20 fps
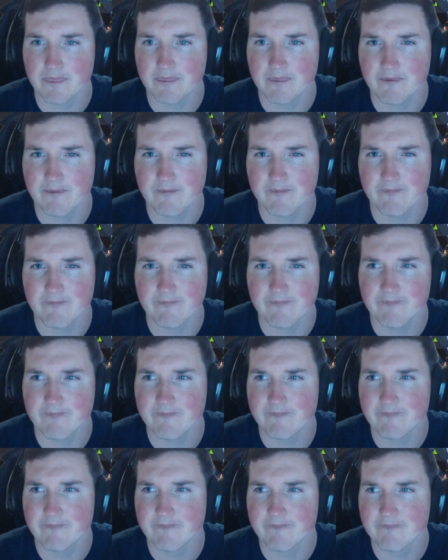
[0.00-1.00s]

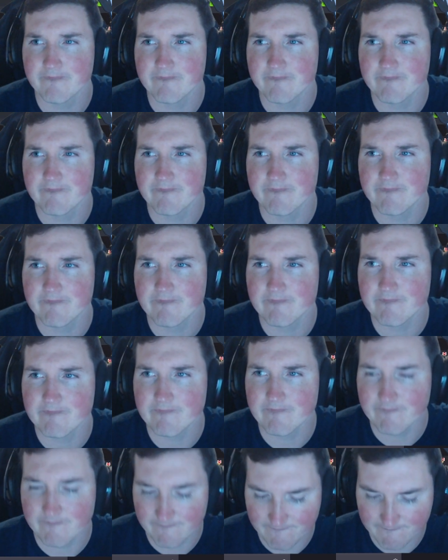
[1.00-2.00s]

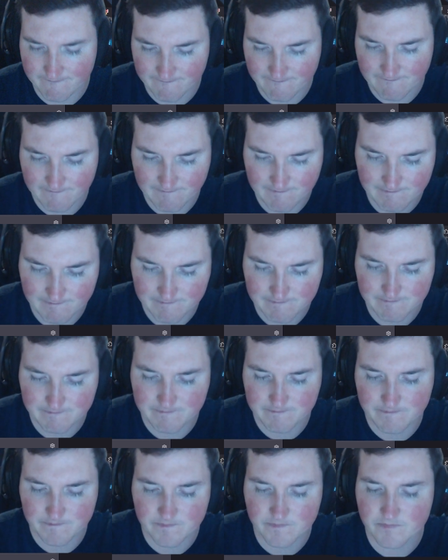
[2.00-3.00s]

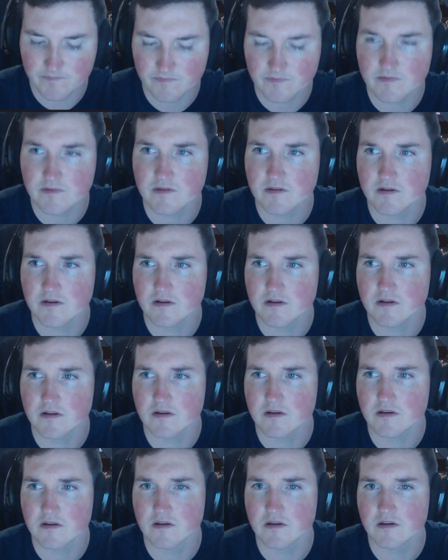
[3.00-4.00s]

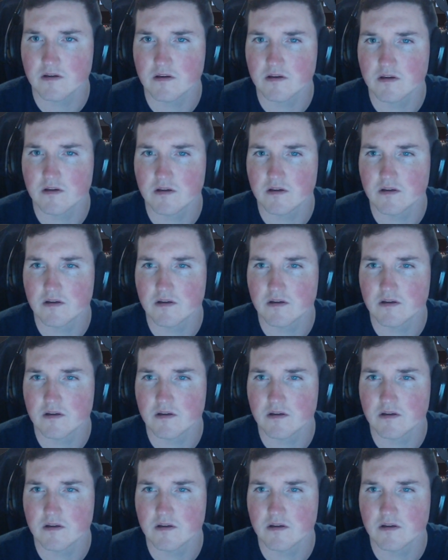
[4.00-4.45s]
No one is speaking in this clip.